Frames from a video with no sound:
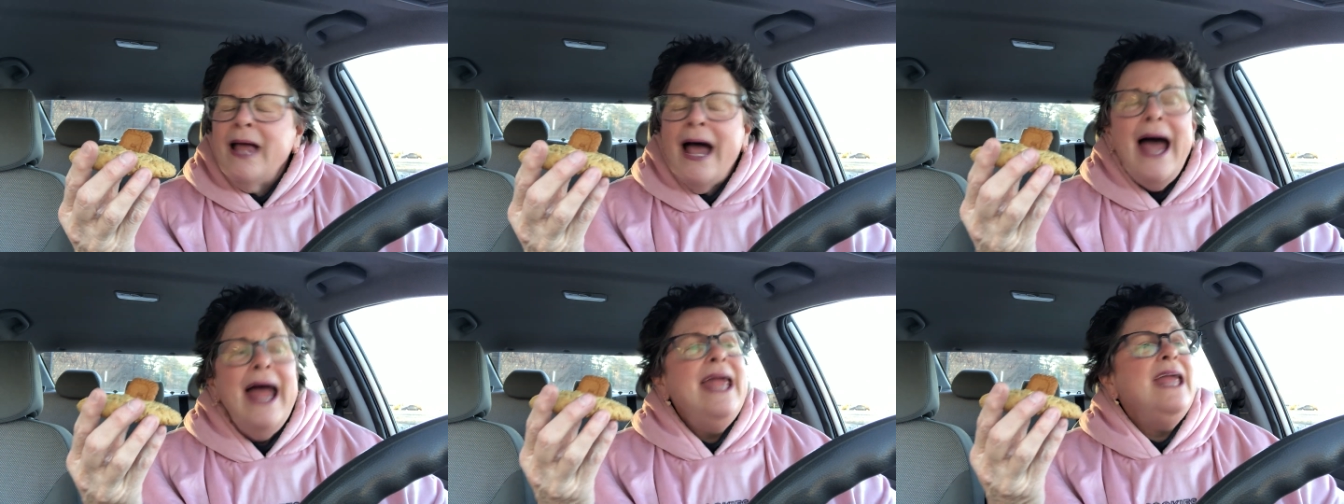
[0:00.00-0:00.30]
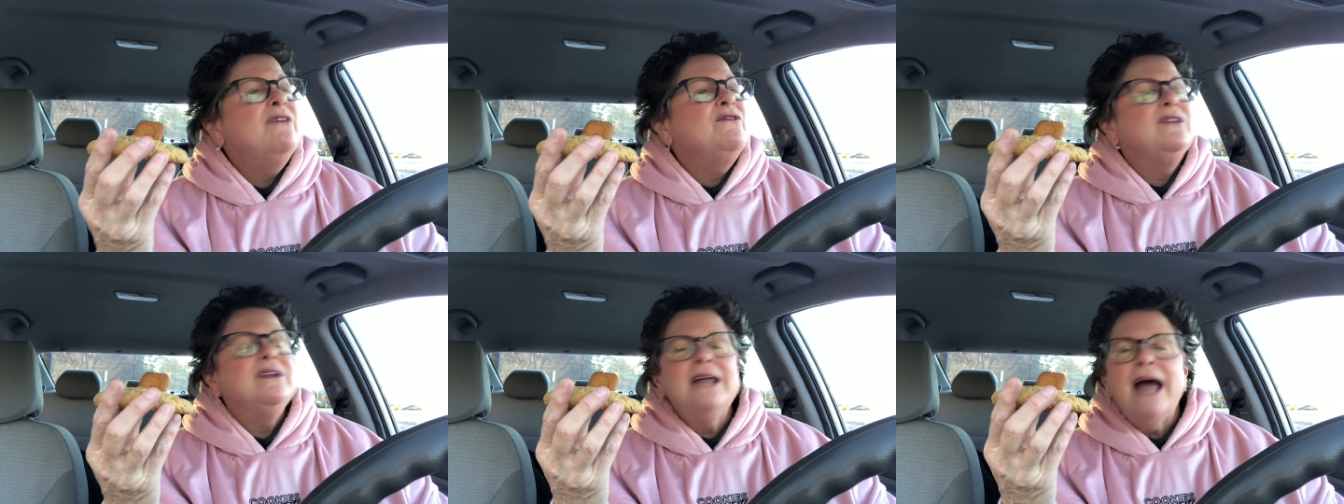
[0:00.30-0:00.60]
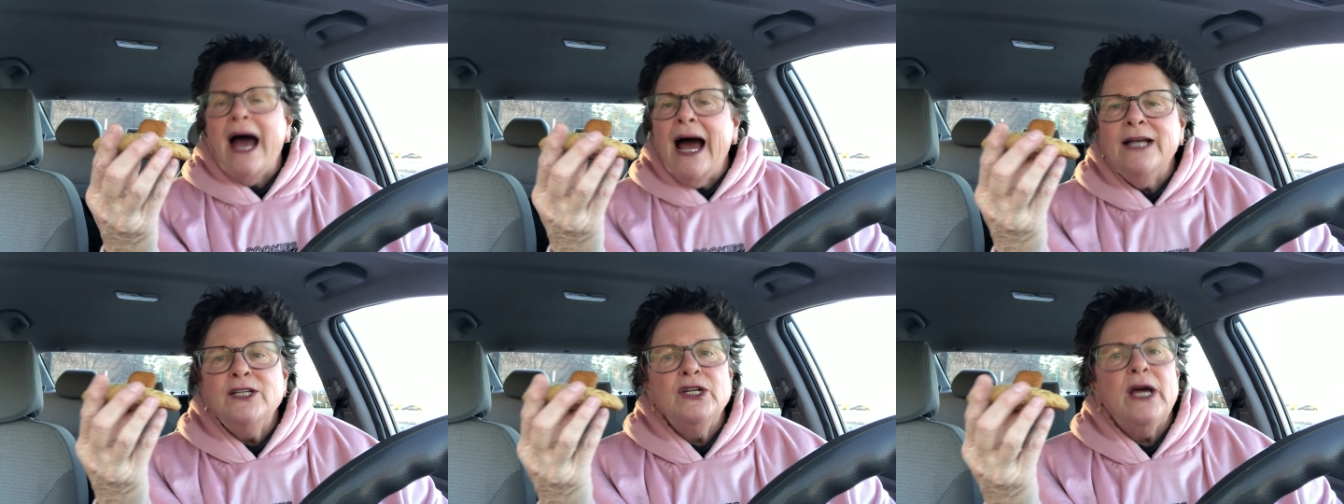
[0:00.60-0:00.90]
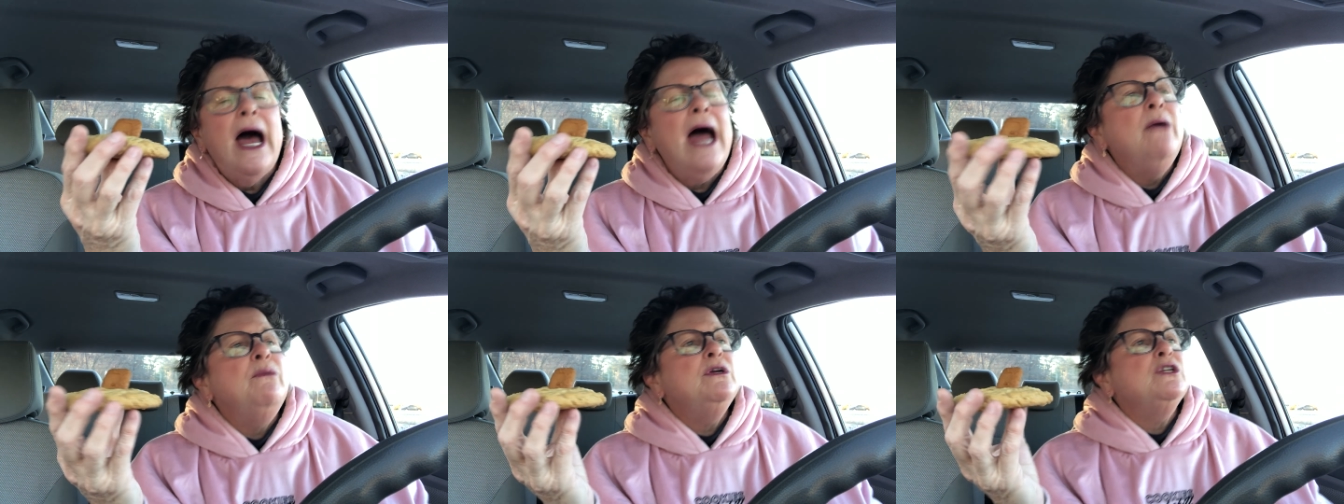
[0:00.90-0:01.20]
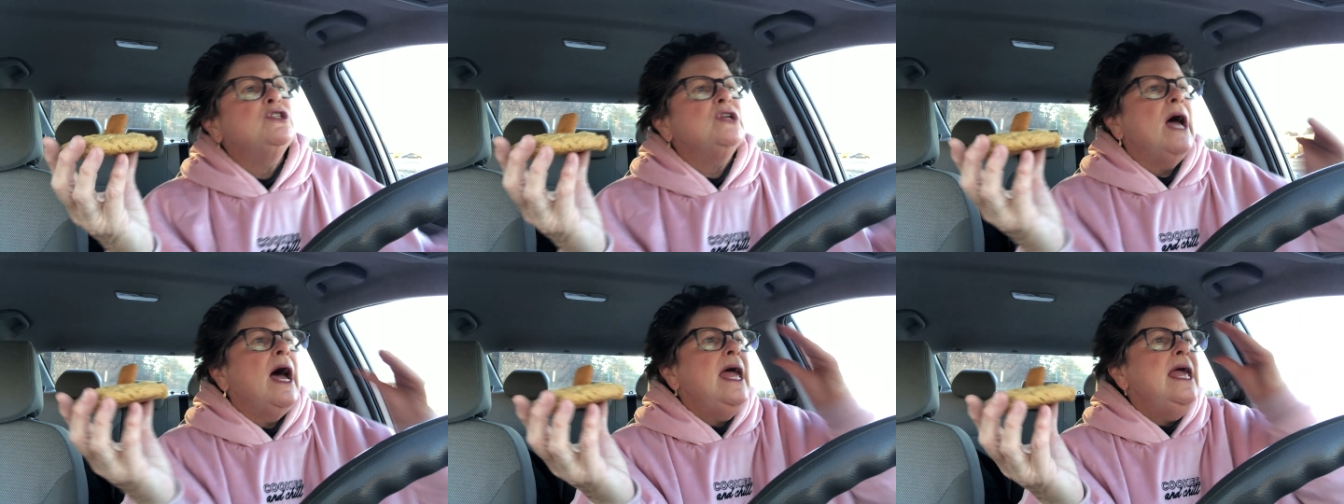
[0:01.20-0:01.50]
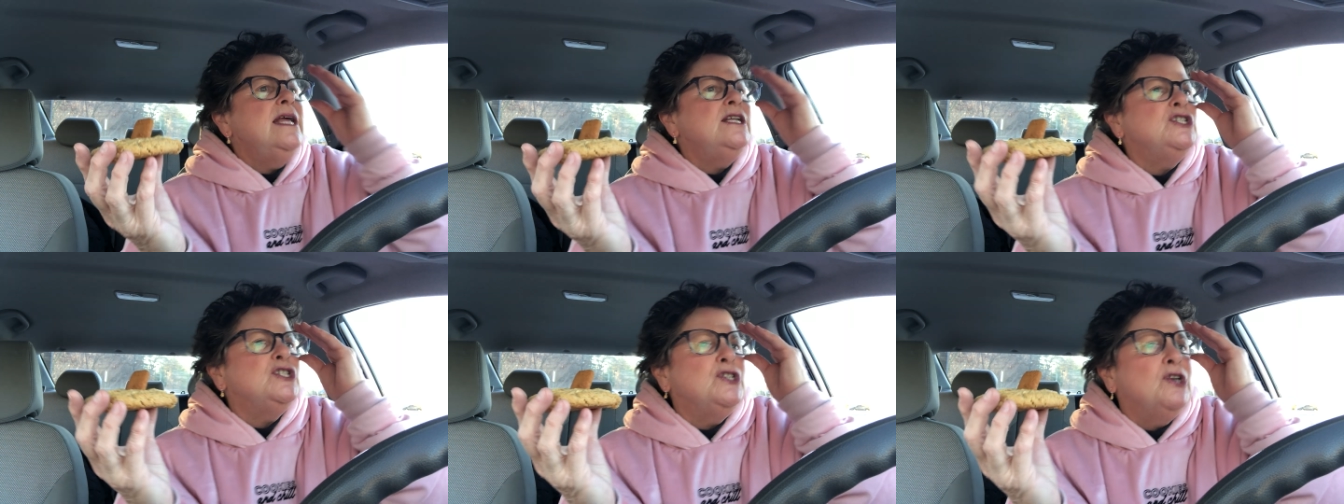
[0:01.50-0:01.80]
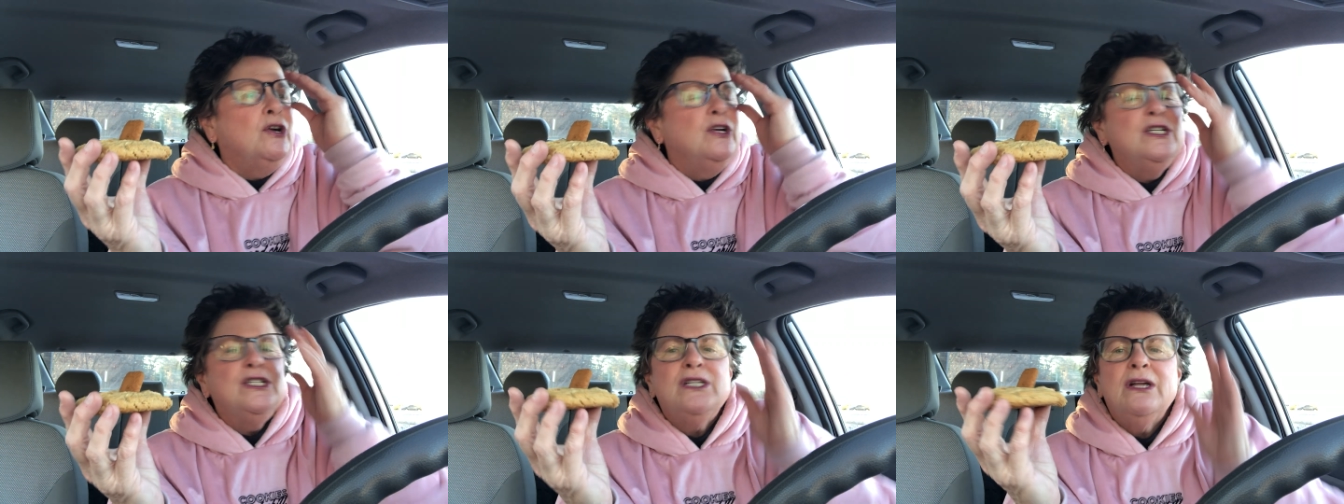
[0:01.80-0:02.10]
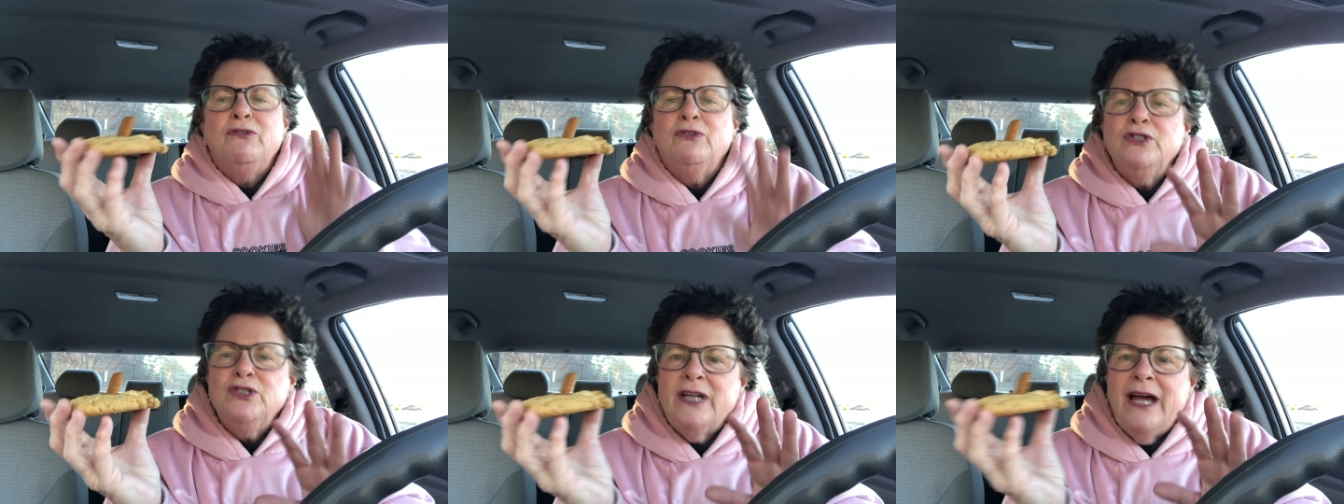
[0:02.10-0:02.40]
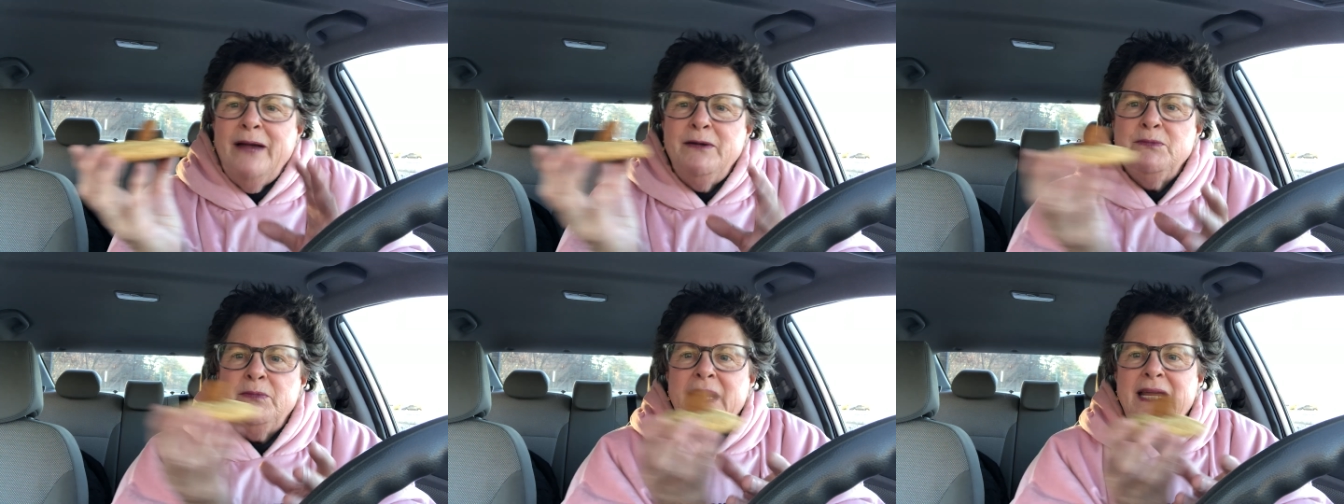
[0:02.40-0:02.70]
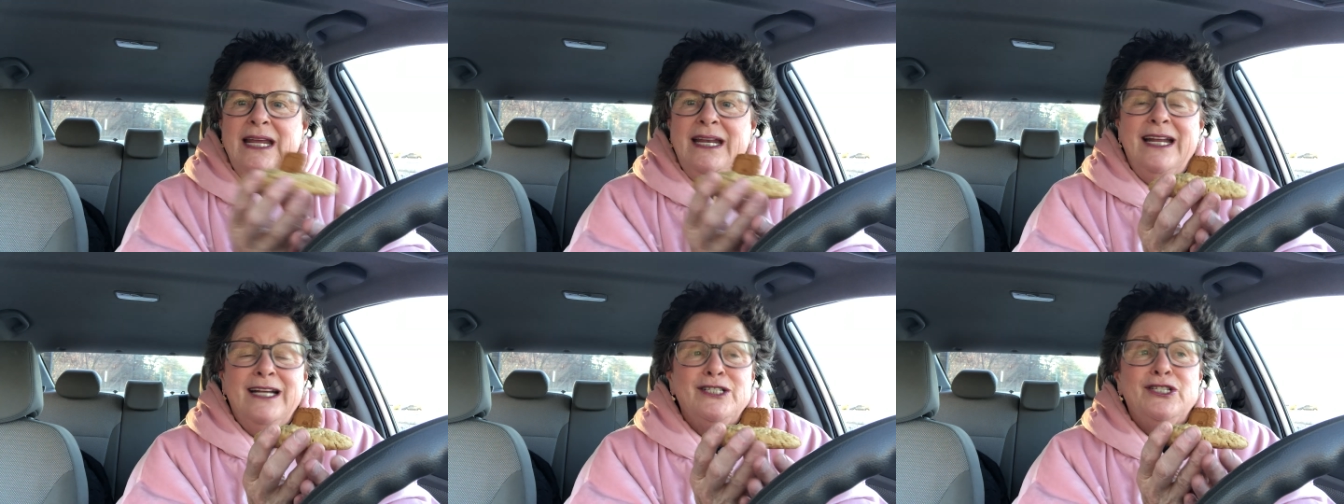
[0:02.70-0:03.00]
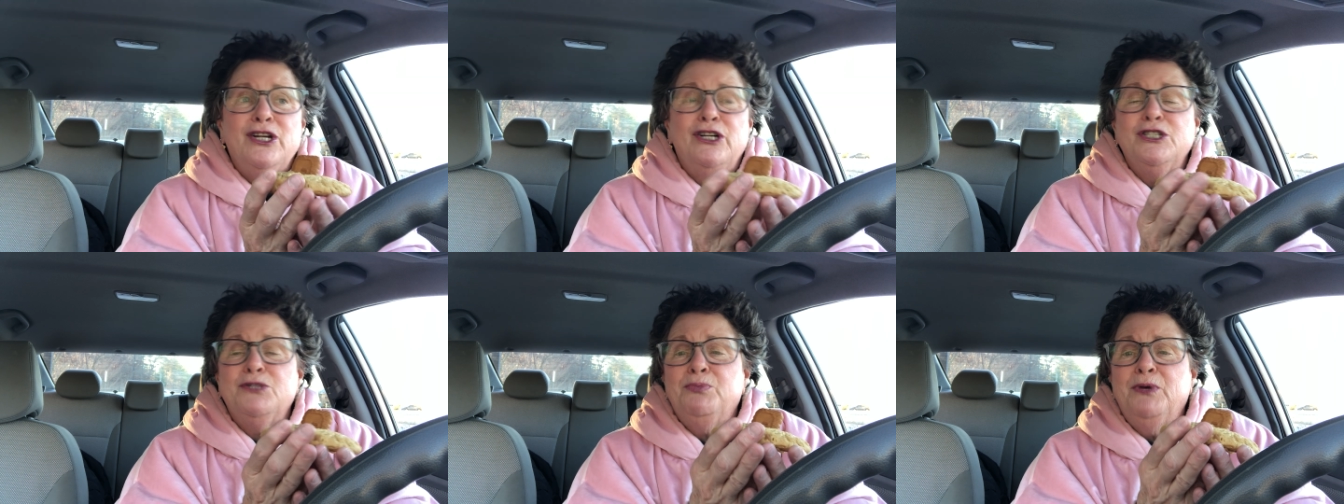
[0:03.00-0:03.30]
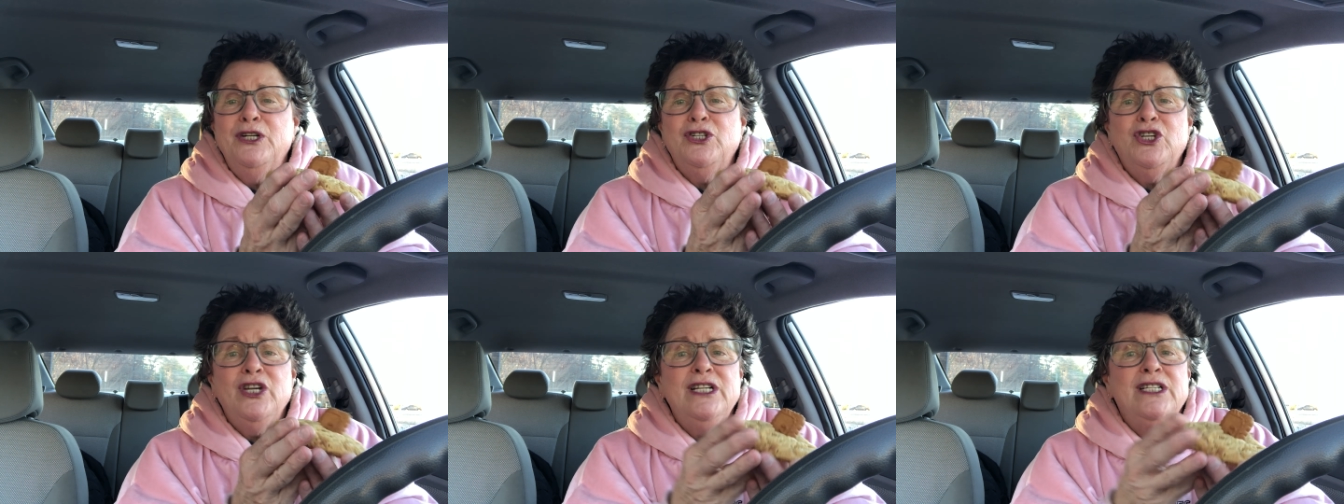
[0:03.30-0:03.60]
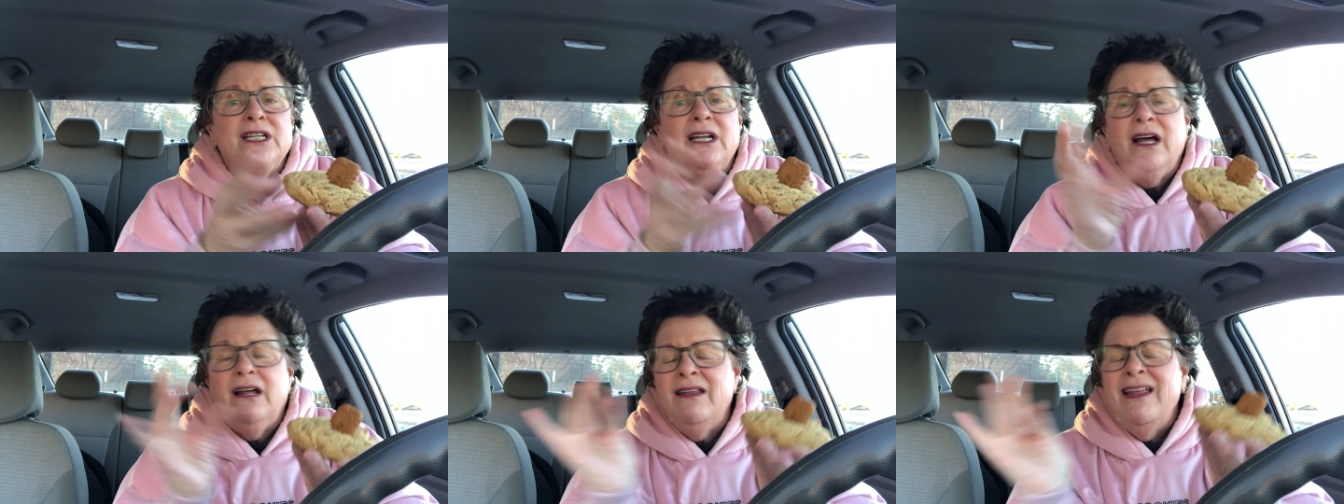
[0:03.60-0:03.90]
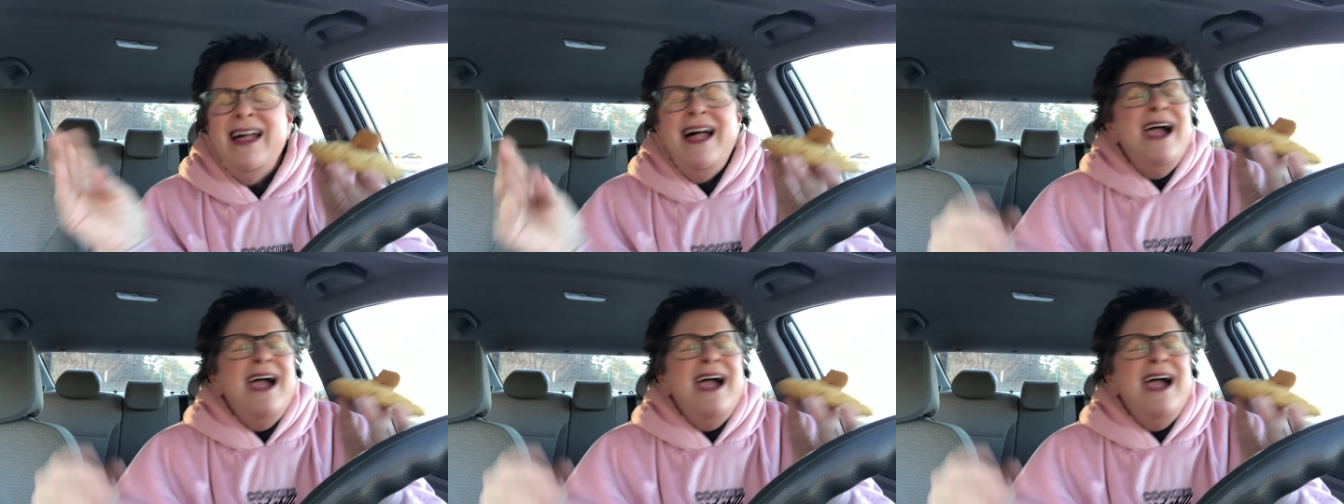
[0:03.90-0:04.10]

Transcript: I have got to, I had started several times making Excel spreadsheets, and I